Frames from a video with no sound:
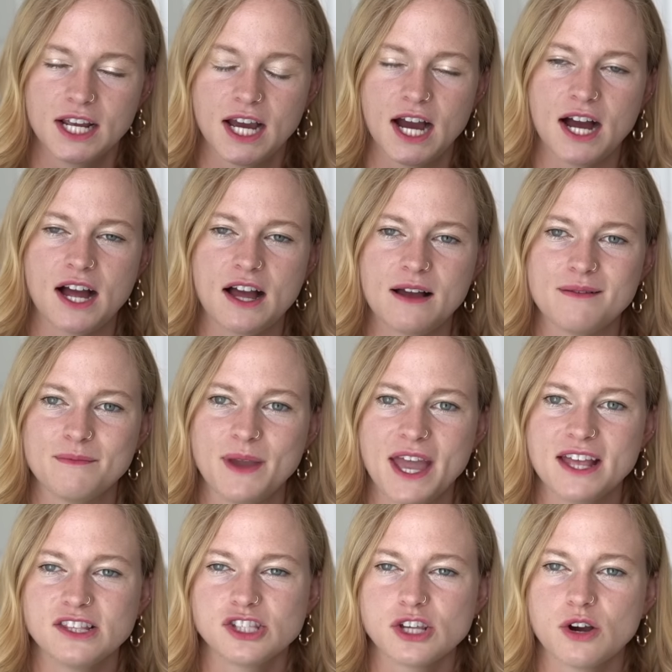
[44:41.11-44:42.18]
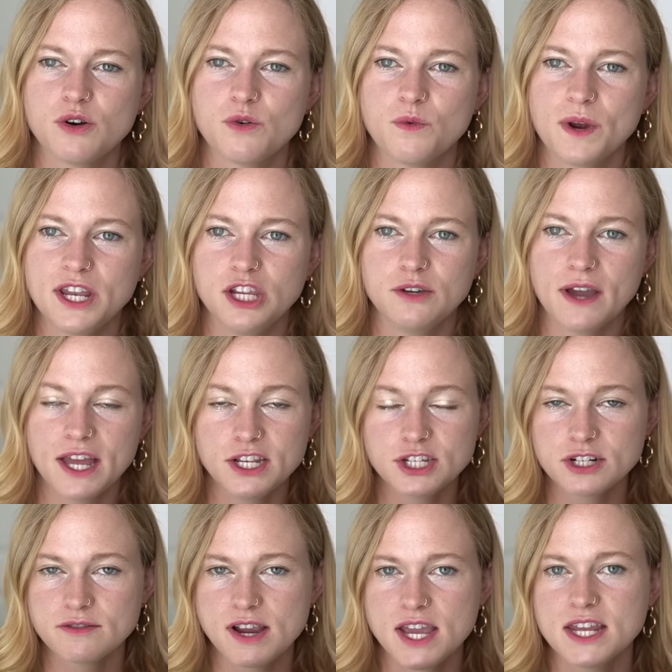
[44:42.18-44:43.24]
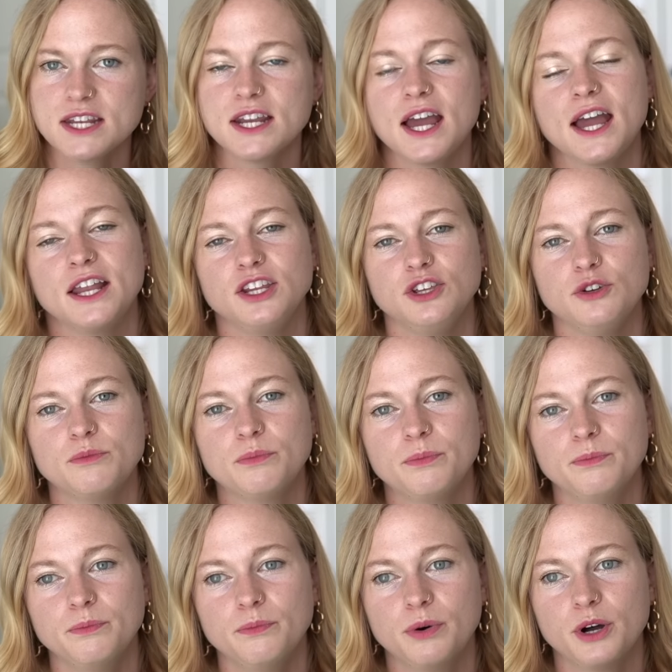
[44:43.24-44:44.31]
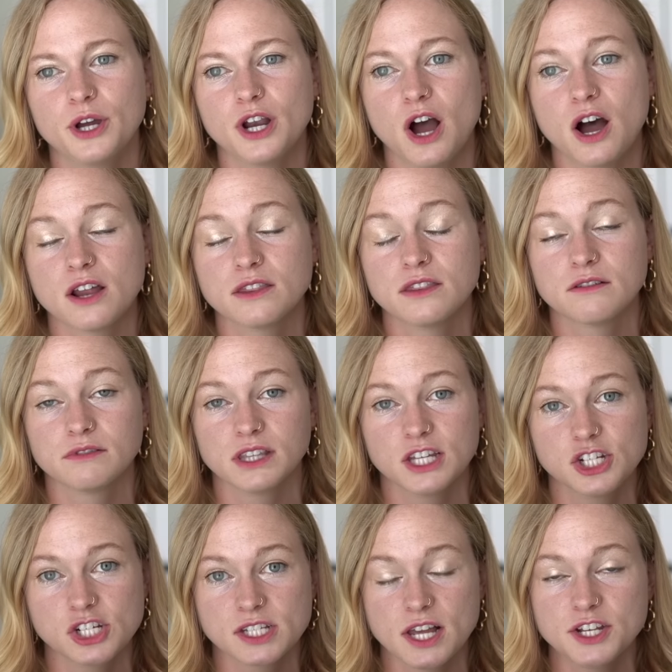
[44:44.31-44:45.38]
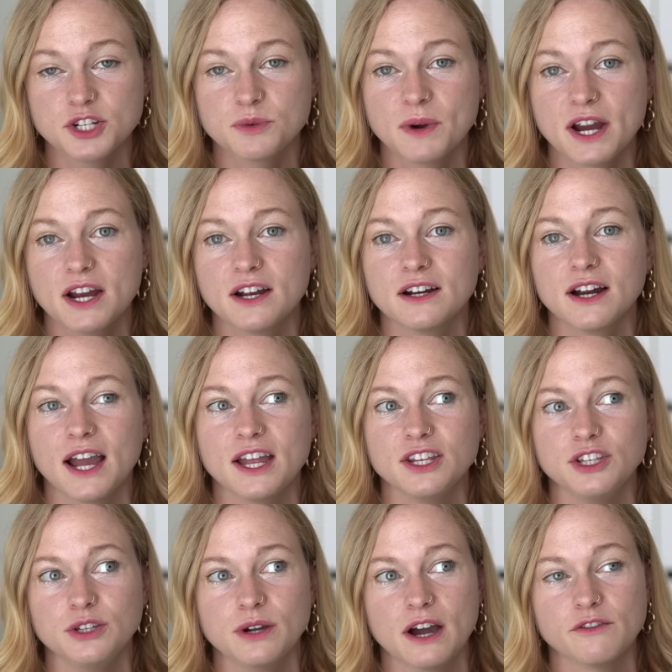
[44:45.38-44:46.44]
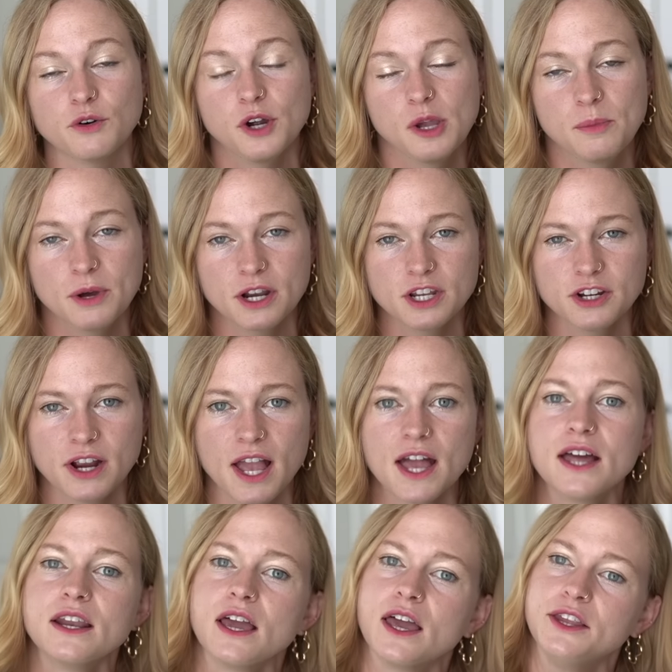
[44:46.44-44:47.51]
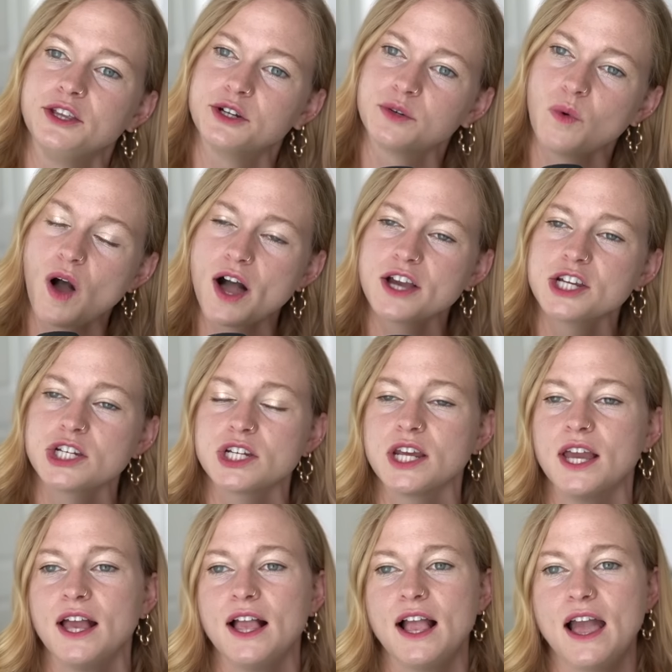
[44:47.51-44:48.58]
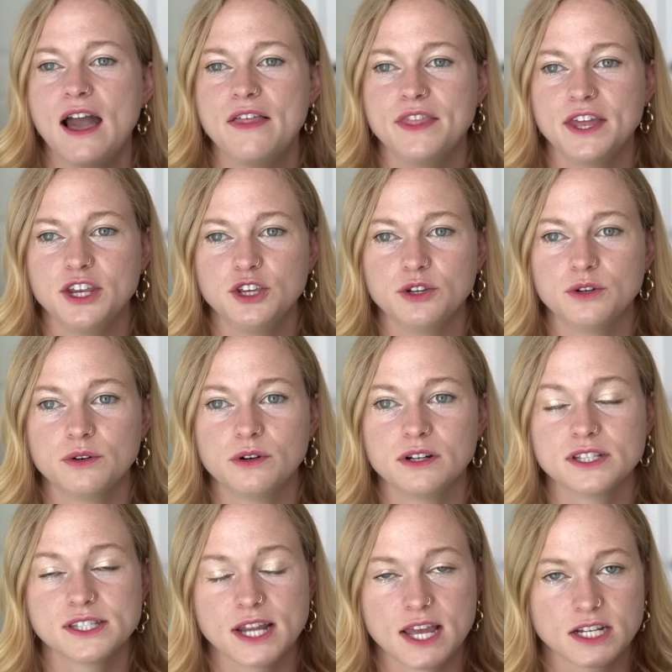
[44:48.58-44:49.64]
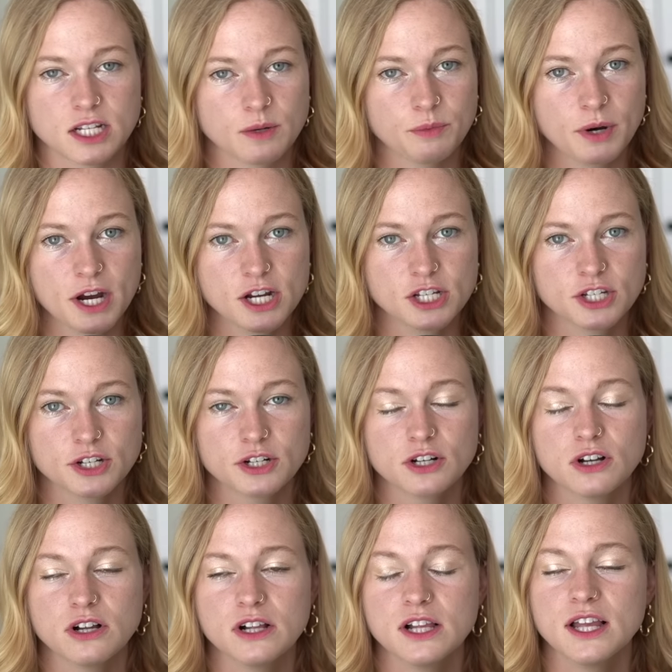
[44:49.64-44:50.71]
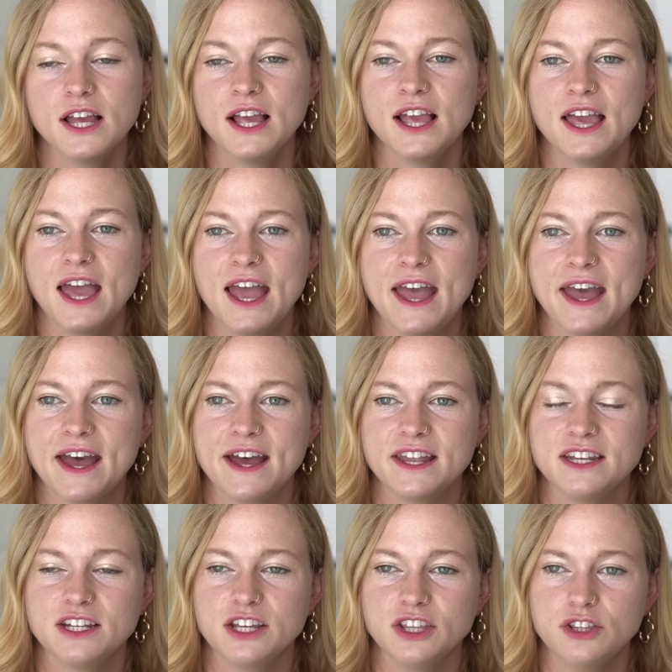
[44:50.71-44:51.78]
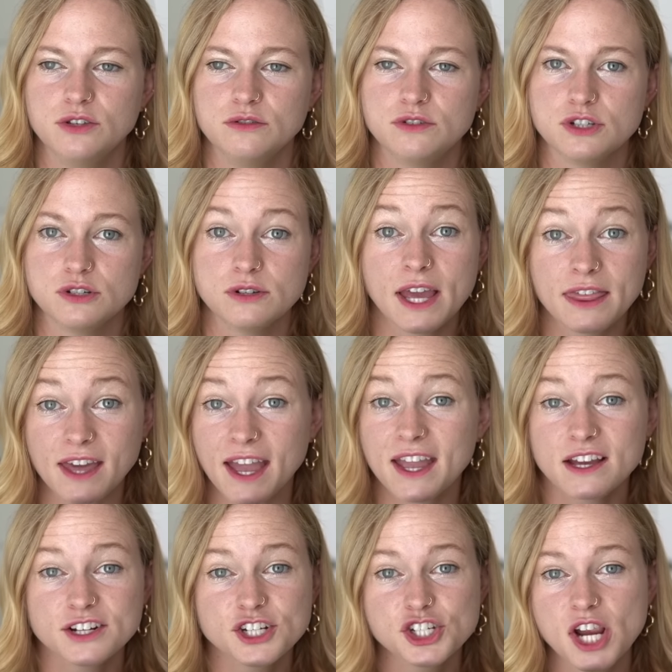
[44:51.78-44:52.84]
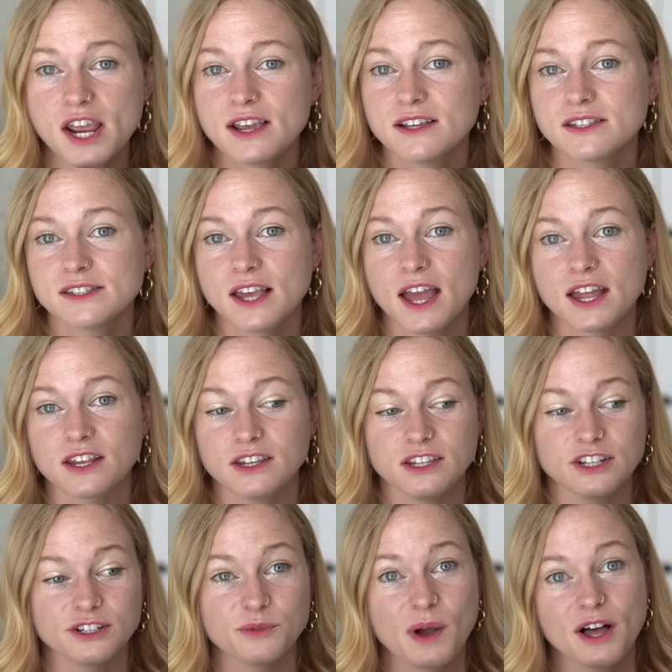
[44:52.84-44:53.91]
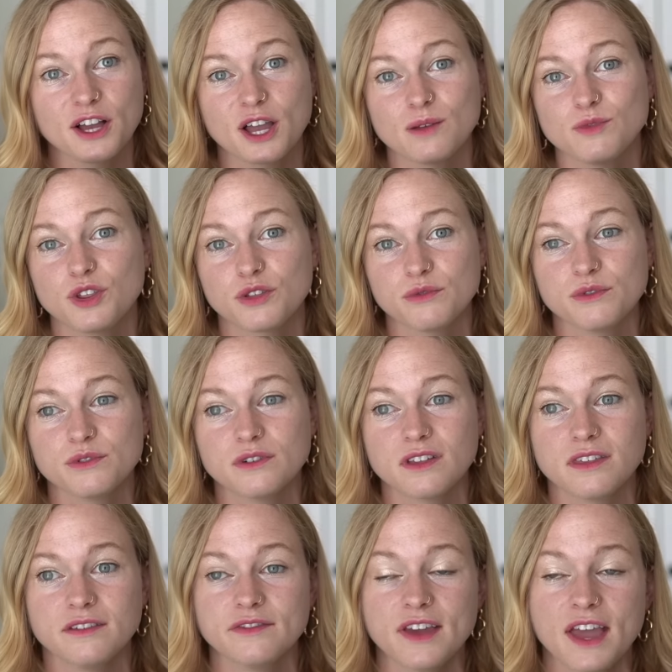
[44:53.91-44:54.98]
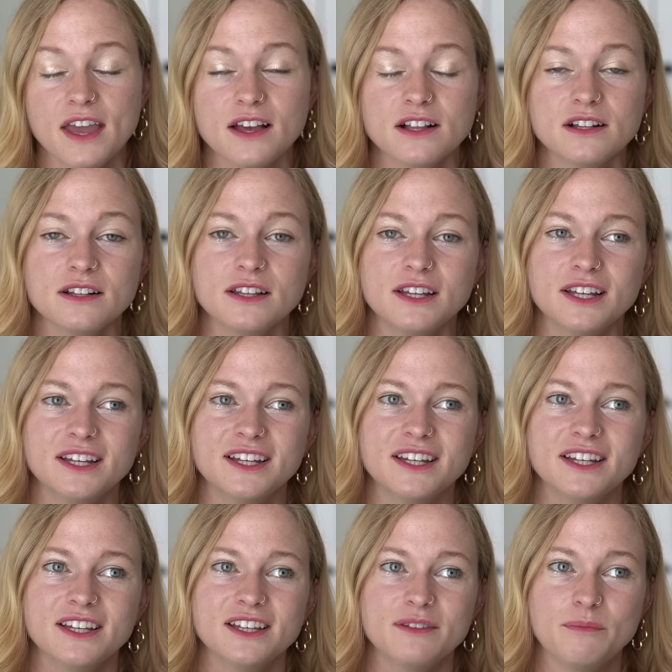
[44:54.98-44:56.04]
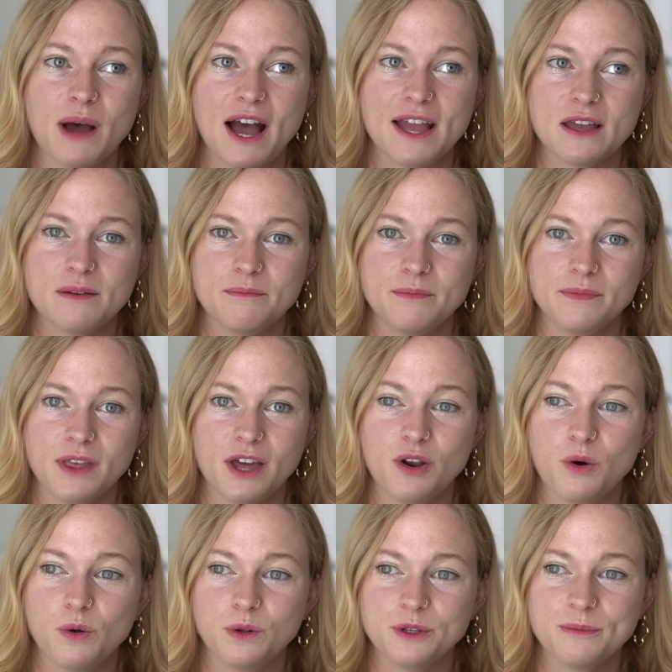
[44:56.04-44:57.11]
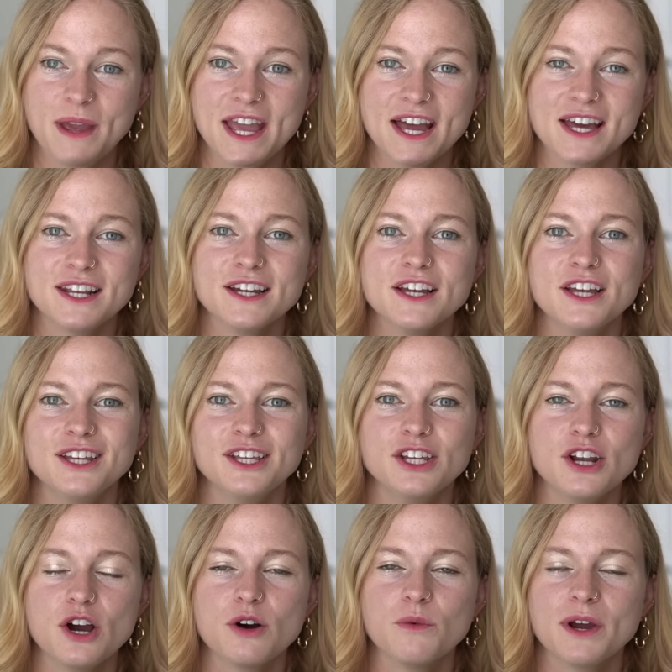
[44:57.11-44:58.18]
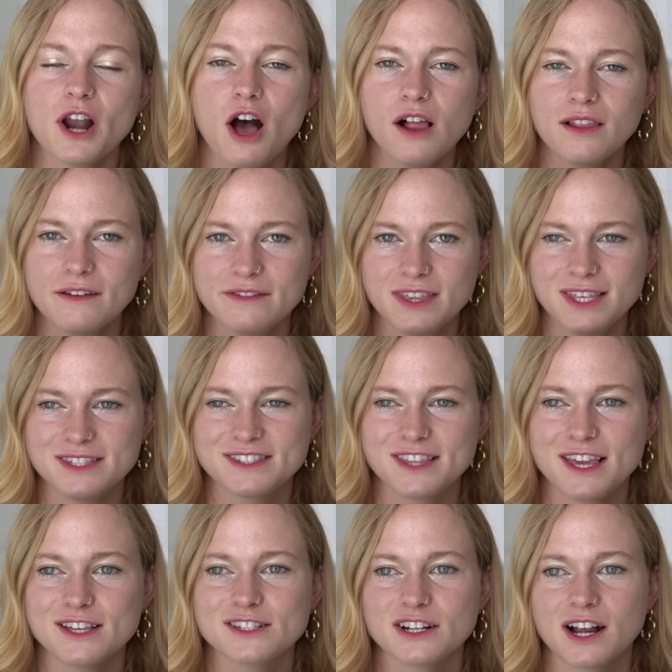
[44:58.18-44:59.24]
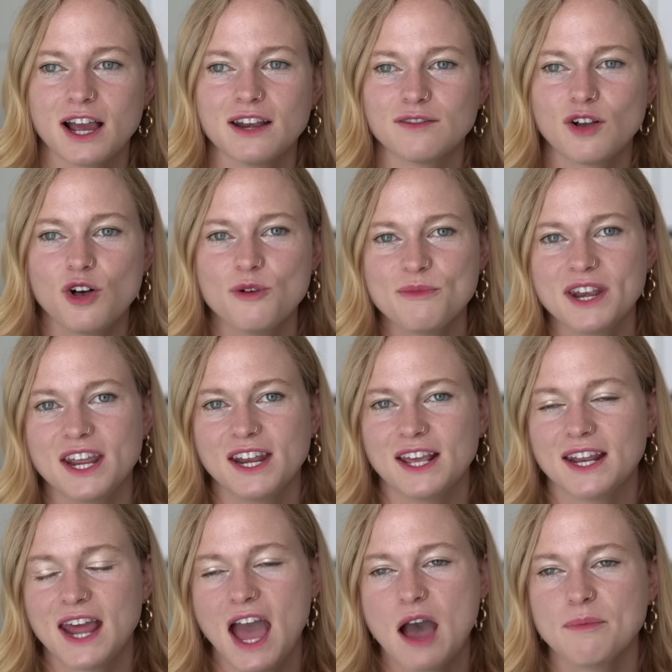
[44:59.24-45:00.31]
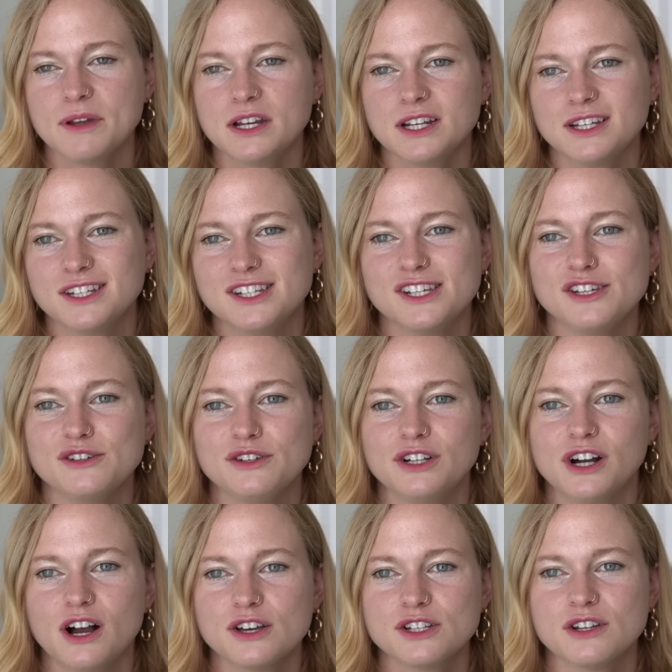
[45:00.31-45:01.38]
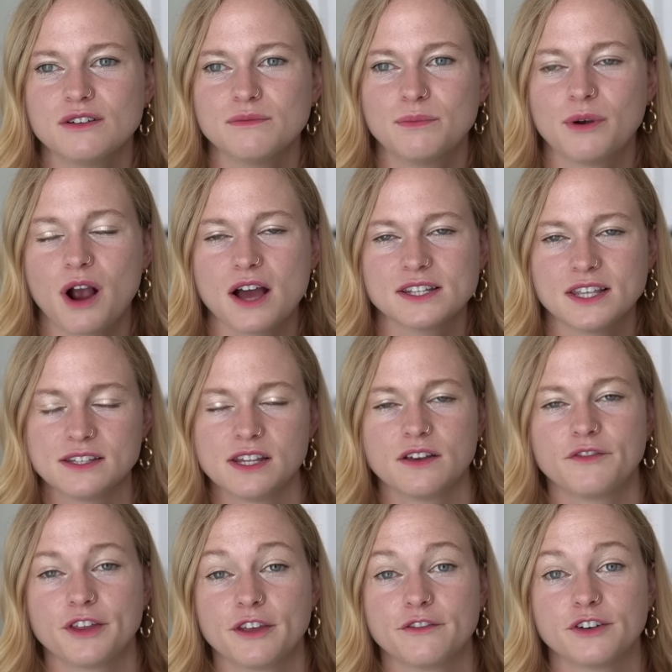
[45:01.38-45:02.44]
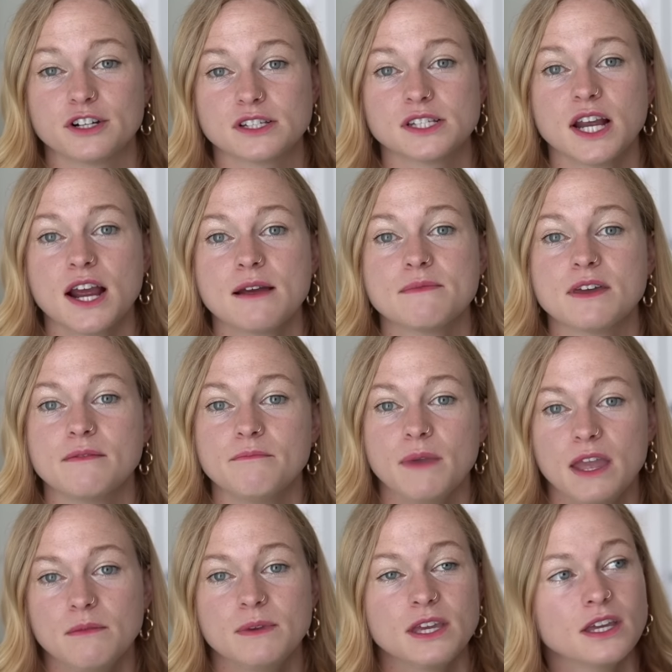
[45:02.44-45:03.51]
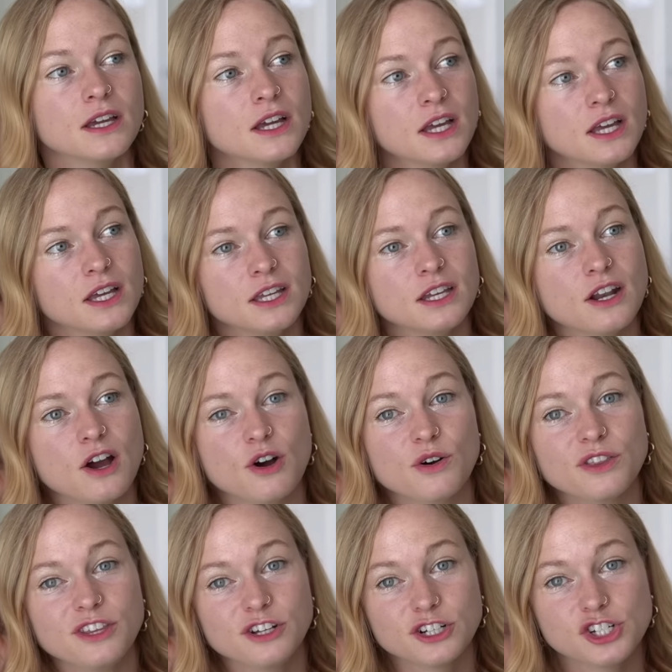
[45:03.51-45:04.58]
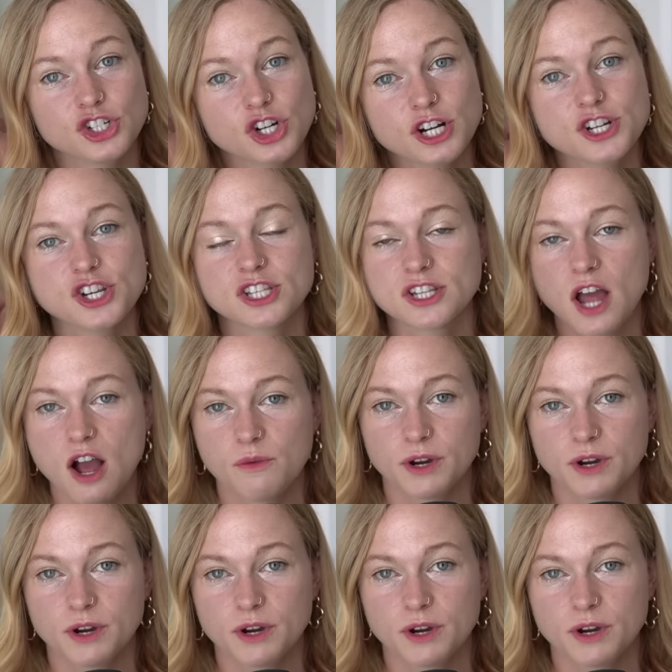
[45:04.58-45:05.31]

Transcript: Um, and so when you enter in and you put on the religious underwear and you have oil put on your head and you're washed, and then you stand in a prayer circle and you do the handshakes and you're welcomed through the veil by an old man. You know, when all of these things are kind of culminating and happening to you, you're also processing for the first time that maybe, you know, your church is not what